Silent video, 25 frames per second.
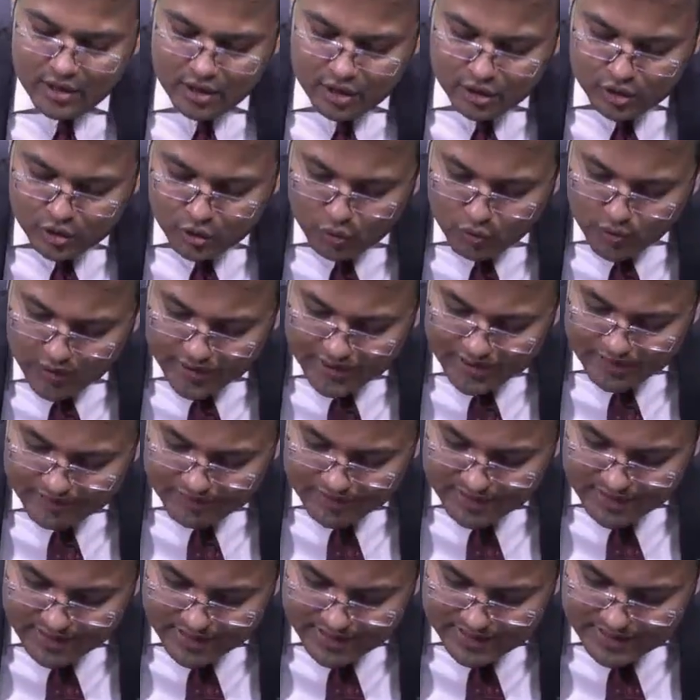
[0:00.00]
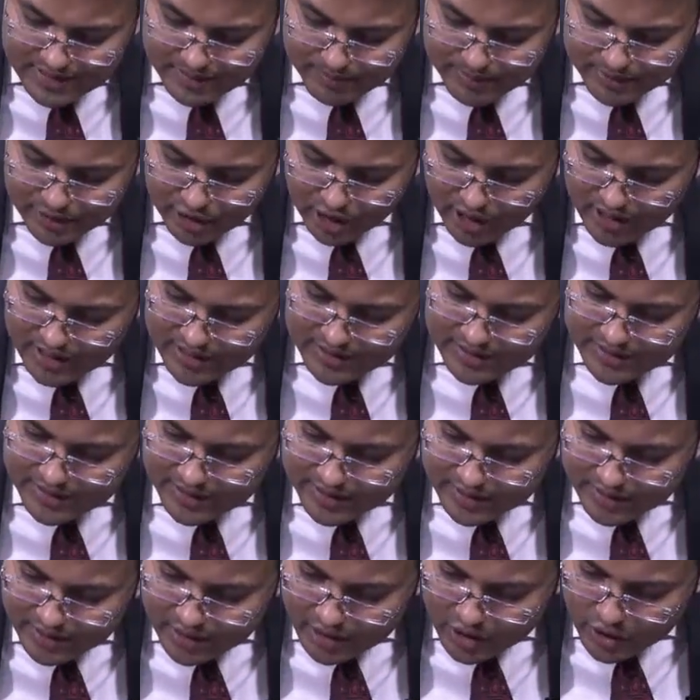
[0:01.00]
So whatever is the
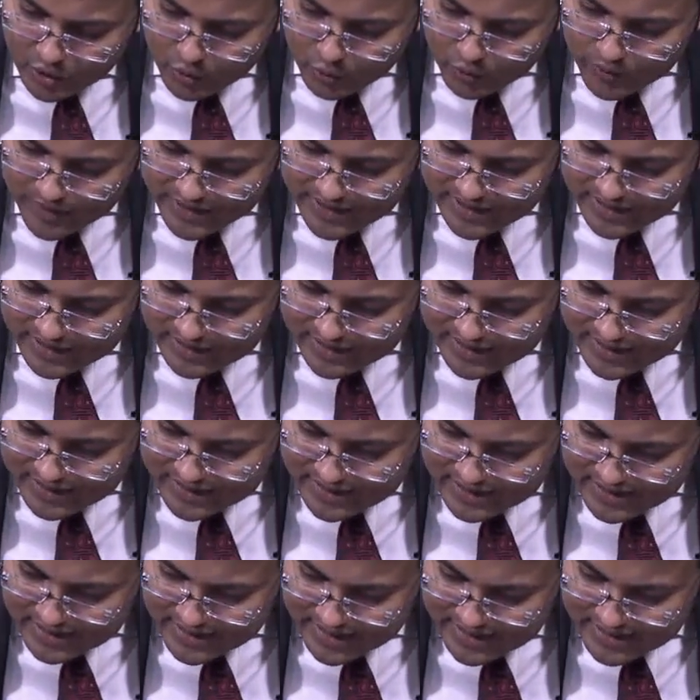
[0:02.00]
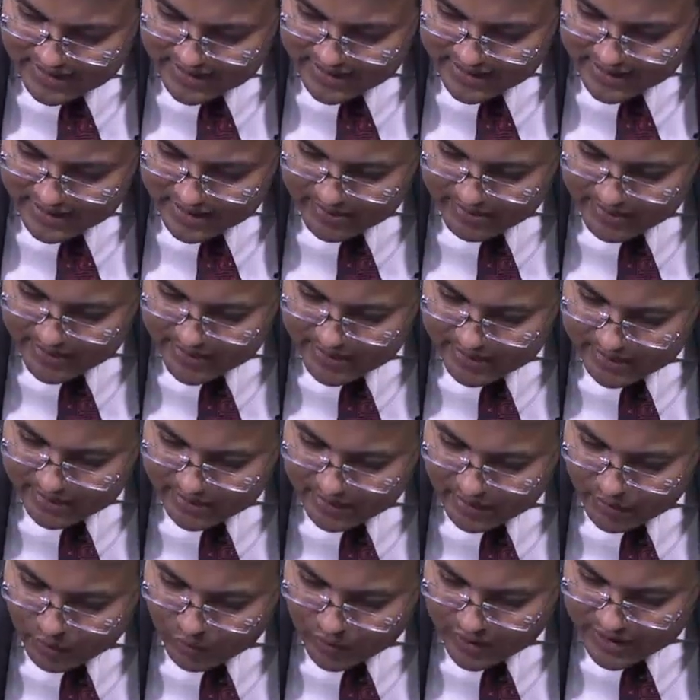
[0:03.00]
pathology within this 10 centimeter,
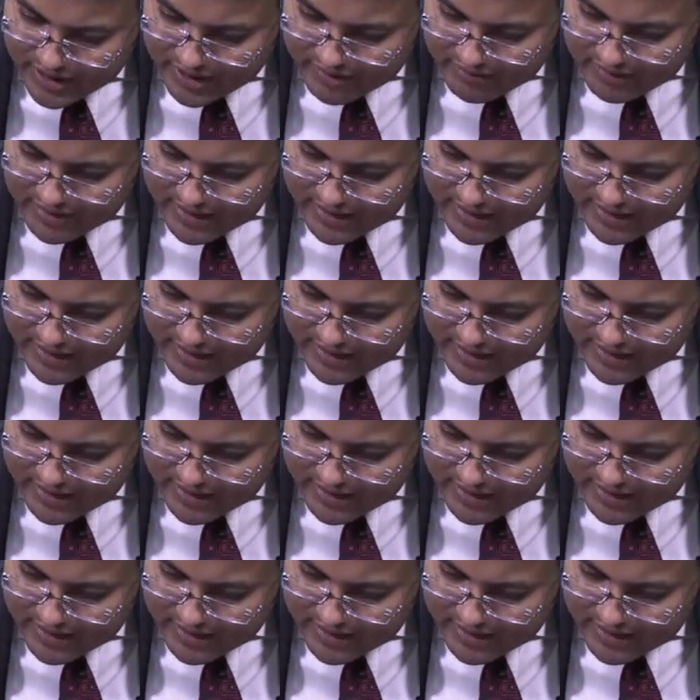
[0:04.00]
this